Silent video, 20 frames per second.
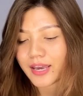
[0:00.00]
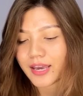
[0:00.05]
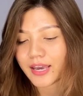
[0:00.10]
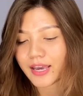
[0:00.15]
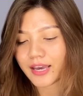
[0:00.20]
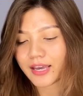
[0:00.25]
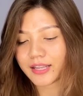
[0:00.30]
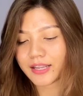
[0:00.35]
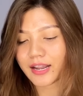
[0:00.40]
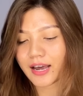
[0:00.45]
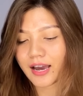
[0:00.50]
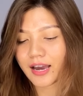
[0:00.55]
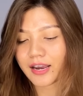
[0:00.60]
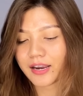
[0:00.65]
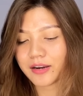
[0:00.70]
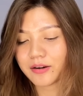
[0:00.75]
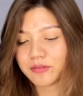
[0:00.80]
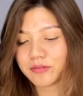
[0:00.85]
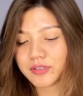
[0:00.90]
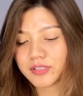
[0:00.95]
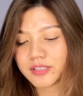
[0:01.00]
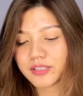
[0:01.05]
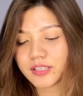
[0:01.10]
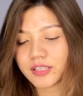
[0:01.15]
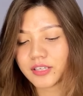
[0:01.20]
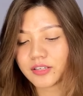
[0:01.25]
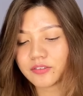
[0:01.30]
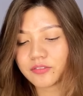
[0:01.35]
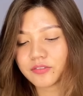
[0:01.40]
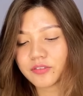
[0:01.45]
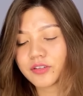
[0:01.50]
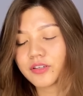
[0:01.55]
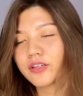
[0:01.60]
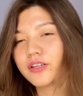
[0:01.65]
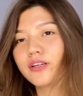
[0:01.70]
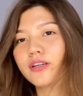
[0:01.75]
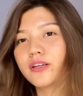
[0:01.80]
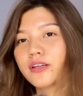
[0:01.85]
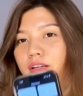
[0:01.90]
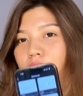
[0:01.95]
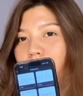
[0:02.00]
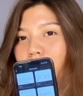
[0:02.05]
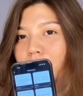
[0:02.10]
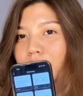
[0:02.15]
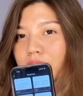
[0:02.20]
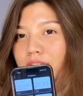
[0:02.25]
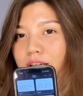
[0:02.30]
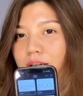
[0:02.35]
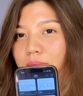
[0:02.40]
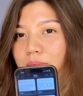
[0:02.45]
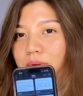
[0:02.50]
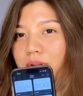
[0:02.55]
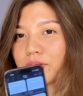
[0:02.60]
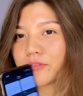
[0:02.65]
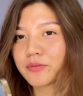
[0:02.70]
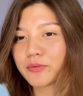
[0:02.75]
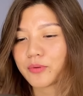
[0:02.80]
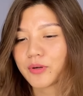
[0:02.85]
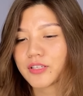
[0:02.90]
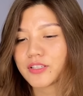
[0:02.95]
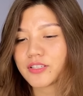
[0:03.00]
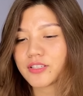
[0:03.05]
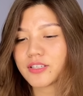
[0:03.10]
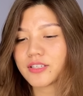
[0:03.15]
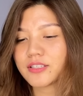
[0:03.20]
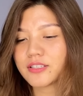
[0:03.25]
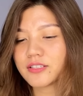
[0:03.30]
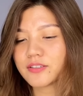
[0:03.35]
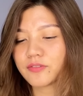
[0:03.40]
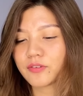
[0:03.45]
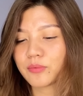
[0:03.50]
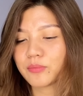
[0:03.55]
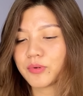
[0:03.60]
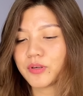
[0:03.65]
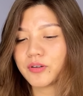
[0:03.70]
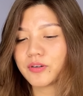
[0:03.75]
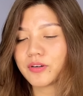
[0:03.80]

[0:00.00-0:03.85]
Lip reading: and I received couple of questions from you